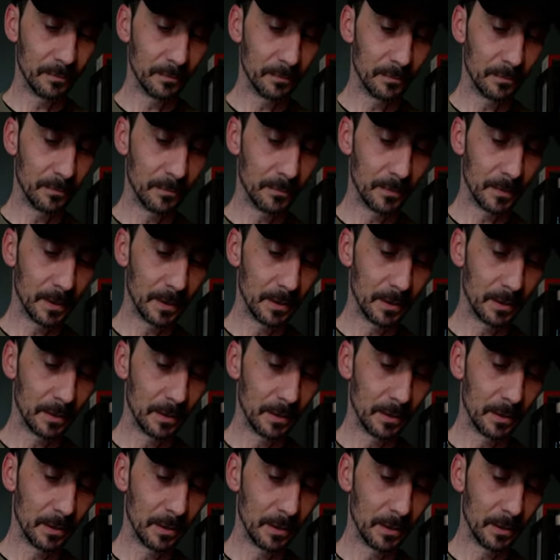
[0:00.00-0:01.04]

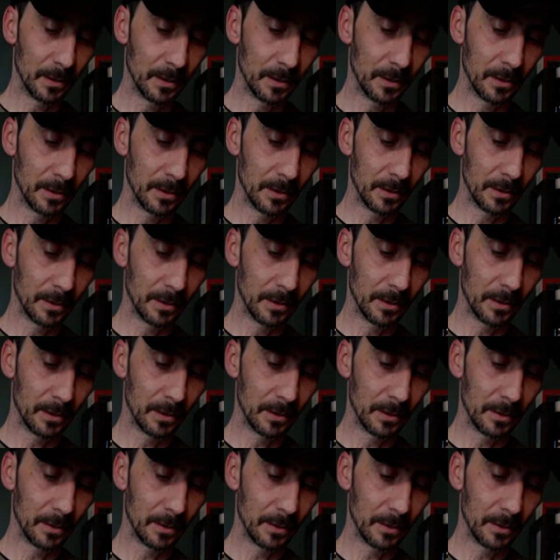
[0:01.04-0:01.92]
No one is speaking in this clip.